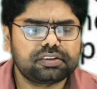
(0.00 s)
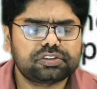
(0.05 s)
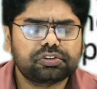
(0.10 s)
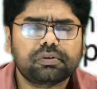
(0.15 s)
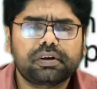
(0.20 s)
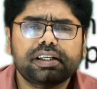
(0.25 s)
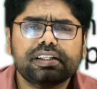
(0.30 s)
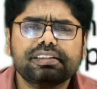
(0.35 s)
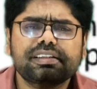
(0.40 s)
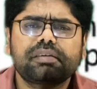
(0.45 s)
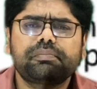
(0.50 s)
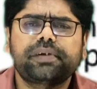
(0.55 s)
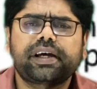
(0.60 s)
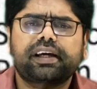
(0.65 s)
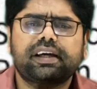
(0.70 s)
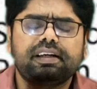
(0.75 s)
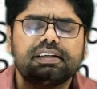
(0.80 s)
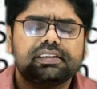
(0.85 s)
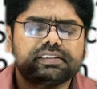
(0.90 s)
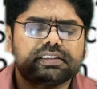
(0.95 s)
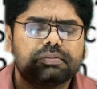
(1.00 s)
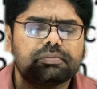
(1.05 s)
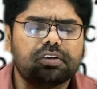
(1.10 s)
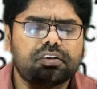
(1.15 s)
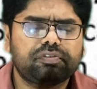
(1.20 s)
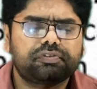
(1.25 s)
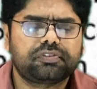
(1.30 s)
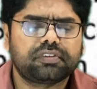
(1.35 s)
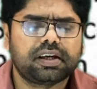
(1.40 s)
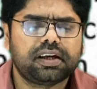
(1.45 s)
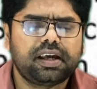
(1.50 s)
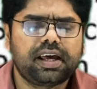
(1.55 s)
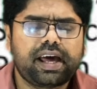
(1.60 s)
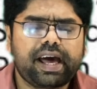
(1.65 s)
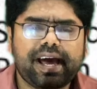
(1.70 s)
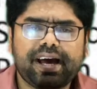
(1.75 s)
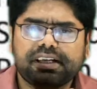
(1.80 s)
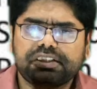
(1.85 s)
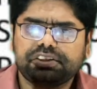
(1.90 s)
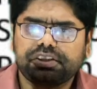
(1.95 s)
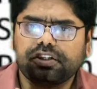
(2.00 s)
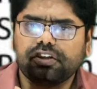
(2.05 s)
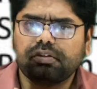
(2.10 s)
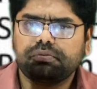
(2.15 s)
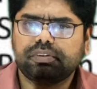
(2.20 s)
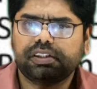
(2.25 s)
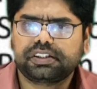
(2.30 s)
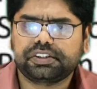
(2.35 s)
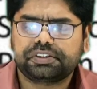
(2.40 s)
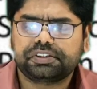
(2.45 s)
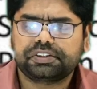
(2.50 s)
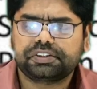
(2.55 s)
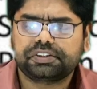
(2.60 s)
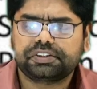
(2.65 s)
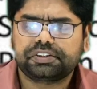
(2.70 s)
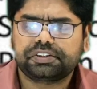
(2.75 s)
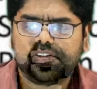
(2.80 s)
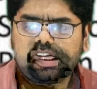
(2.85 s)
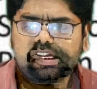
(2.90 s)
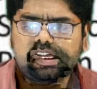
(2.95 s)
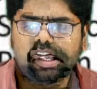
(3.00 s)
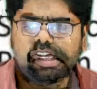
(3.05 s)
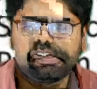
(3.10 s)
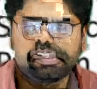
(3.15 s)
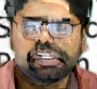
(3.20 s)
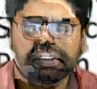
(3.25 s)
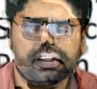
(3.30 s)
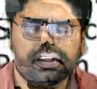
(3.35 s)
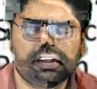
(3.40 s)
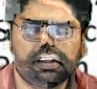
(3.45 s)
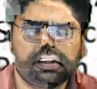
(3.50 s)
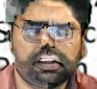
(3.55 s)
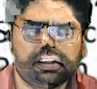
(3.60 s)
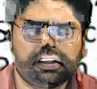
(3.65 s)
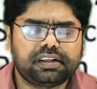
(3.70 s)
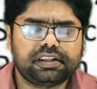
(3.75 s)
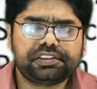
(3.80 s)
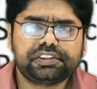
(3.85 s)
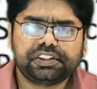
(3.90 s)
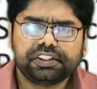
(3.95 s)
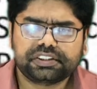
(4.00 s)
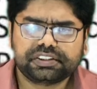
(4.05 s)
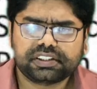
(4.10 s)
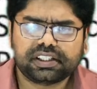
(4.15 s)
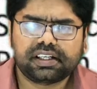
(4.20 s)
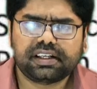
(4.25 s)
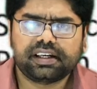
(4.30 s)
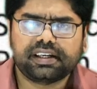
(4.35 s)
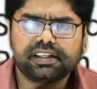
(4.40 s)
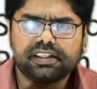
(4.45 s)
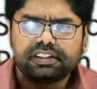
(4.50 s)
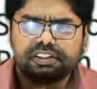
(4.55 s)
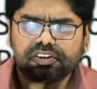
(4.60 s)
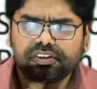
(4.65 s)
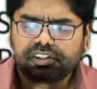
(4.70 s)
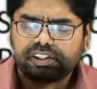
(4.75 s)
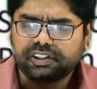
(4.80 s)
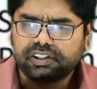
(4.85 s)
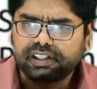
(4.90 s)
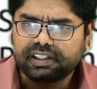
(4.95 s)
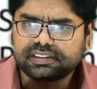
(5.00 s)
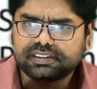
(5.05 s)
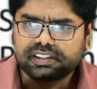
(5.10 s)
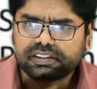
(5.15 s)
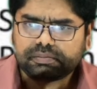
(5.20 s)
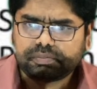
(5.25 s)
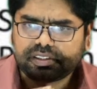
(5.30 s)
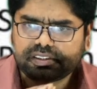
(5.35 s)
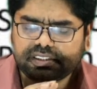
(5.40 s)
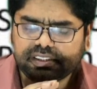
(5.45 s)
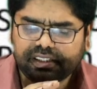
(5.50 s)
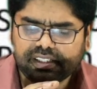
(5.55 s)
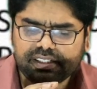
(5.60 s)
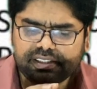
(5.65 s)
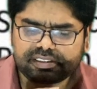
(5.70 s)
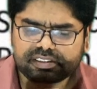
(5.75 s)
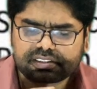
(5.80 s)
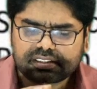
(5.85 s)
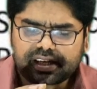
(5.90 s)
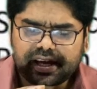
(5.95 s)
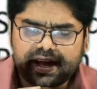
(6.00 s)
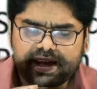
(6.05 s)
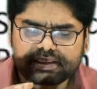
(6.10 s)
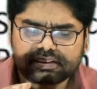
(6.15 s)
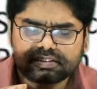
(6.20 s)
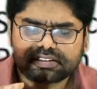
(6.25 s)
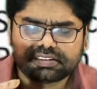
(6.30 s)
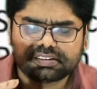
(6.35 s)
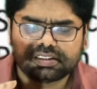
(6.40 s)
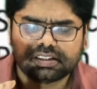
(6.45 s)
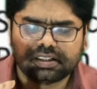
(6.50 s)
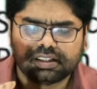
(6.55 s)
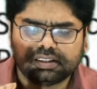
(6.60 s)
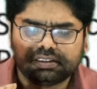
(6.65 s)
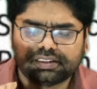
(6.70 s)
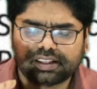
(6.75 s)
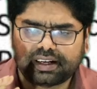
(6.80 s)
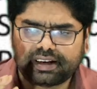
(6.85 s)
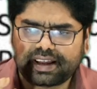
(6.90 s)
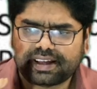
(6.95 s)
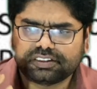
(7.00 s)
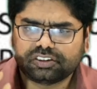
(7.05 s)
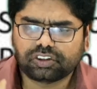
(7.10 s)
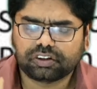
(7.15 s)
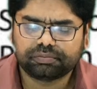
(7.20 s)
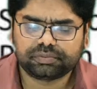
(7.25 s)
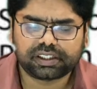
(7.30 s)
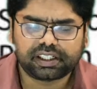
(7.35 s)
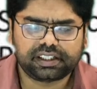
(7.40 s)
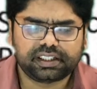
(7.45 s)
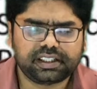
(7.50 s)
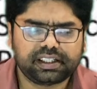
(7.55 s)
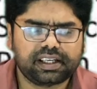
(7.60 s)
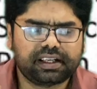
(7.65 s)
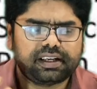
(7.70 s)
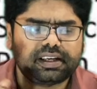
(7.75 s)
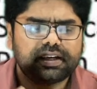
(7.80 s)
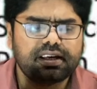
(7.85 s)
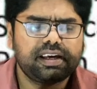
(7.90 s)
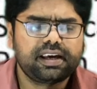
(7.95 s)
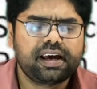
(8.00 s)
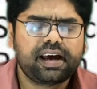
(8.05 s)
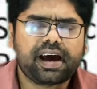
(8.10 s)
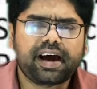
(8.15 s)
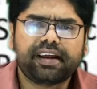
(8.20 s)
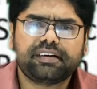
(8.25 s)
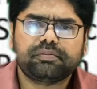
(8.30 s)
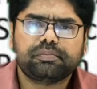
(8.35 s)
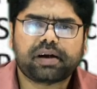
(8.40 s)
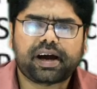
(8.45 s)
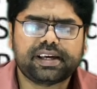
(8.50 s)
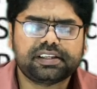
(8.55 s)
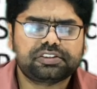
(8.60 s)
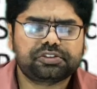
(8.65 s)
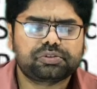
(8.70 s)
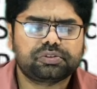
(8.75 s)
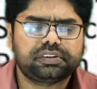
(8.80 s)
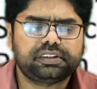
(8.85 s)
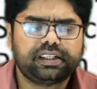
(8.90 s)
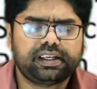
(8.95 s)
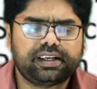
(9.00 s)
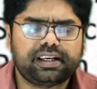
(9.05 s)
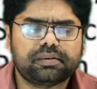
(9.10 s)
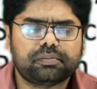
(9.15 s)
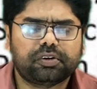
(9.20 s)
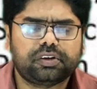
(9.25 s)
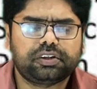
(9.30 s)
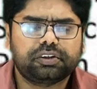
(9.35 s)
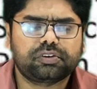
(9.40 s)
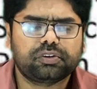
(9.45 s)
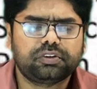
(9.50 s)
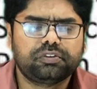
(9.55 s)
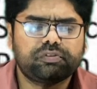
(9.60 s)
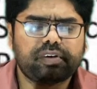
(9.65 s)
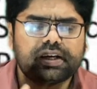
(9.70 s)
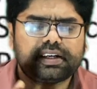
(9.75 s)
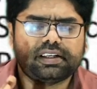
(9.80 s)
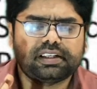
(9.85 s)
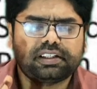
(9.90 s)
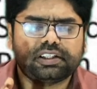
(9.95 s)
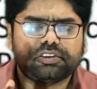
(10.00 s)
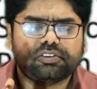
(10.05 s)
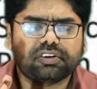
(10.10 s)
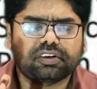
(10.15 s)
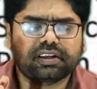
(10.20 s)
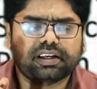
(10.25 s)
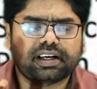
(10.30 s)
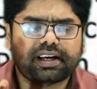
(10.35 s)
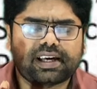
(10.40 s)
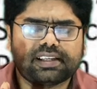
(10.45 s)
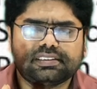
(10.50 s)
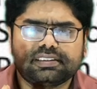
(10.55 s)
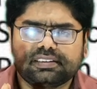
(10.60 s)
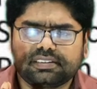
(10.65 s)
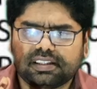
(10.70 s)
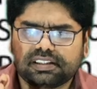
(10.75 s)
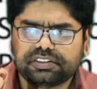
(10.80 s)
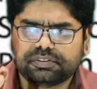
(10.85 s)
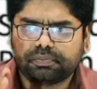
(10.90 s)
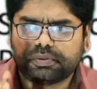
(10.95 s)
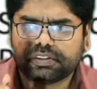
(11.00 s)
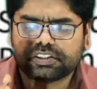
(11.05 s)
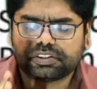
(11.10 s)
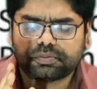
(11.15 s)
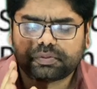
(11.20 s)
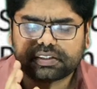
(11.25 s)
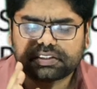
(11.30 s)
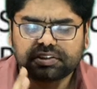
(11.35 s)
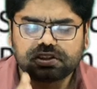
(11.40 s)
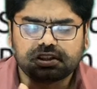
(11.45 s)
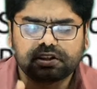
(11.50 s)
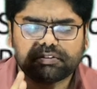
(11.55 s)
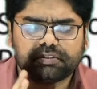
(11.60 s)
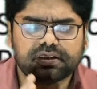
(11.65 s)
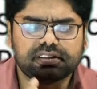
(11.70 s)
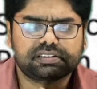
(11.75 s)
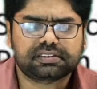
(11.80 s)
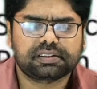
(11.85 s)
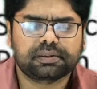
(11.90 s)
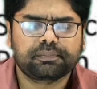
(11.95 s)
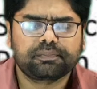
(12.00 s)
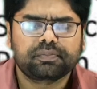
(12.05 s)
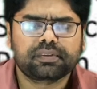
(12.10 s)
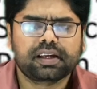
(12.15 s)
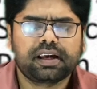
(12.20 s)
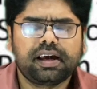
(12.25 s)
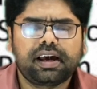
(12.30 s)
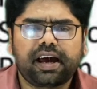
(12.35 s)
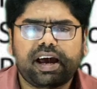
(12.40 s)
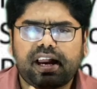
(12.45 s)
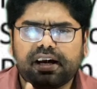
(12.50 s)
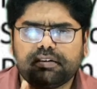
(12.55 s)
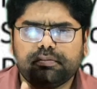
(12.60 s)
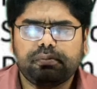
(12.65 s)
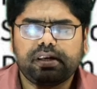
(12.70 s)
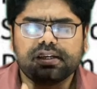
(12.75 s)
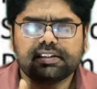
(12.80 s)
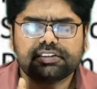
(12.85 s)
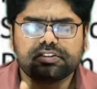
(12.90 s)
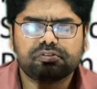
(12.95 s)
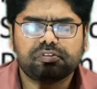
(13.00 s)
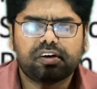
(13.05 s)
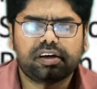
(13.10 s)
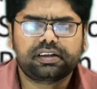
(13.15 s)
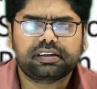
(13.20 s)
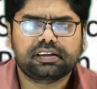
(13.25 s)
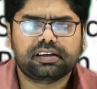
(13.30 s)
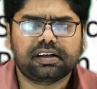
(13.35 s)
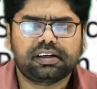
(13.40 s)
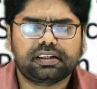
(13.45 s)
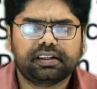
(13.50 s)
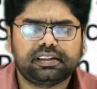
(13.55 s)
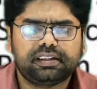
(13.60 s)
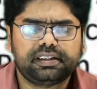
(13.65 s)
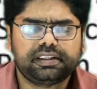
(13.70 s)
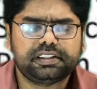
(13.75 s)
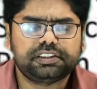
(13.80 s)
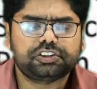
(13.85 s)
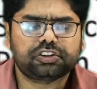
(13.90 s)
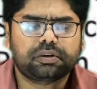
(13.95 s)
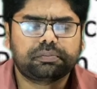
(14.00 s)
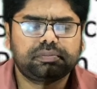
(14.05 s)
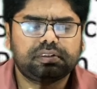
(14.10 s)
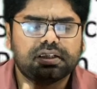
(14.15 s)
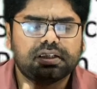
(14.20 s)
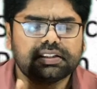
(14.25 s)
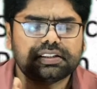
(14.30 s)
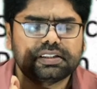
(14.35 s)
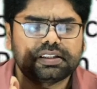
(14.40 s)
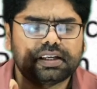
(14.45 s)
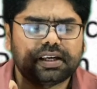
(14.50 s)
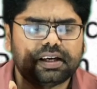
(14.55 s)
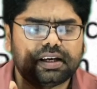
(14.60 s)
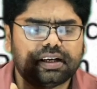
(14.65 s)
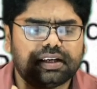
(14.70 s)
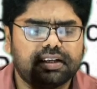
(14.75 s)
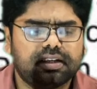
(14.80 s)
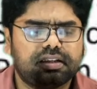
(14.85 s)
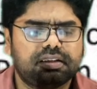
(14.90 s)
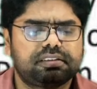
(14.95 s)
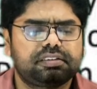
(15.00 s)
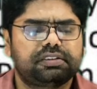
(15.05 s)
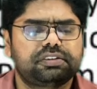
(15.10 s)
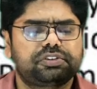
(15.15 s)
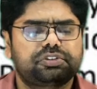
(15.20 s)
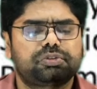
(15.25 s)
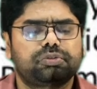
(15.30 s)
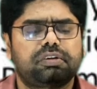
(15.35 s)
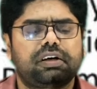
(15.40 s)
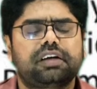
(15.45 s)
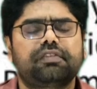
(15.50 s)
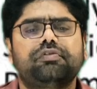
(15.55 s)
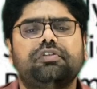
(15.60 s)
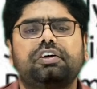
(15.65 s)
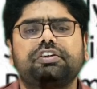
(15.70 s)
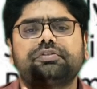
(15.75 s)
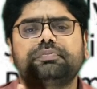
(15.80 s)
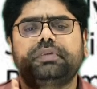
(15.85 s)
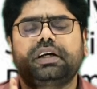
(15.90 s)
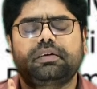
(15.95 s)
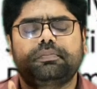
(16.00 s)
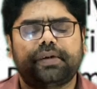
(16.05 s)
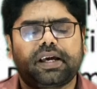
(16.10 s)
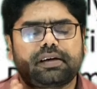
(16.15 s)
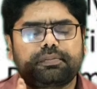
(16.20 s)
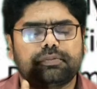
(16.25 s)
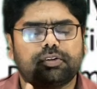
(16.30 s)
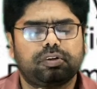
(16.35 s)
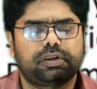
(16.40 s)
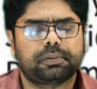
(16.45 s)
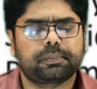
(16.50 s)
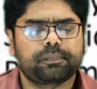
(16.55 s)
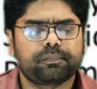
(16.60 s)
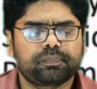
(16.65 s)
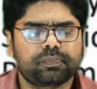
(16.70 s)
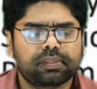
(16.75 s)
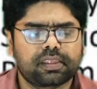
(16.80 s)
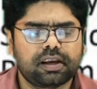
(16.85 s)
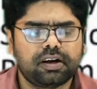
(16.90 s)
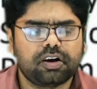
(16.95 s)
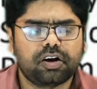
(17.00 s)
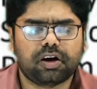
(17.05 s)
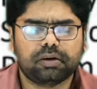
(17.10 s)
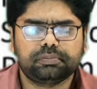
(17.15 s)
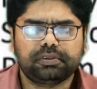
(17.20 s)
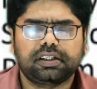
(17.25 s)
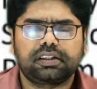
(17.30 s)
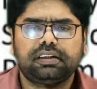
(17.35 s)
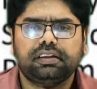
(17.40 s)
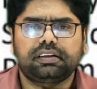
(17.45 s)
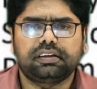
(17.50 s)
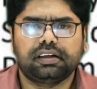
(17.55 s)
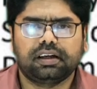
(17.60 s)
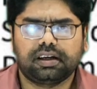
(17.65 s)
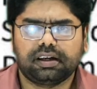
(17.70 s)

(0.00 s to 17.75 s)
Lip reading: So what is the mechanism of action of the restriction enzymes? Restriction endonucleases basically scans the length of the DNA and binds to DNA molecule when it recognizes a specific sequence and makes one cut in each of the sugar phosphate backbone of the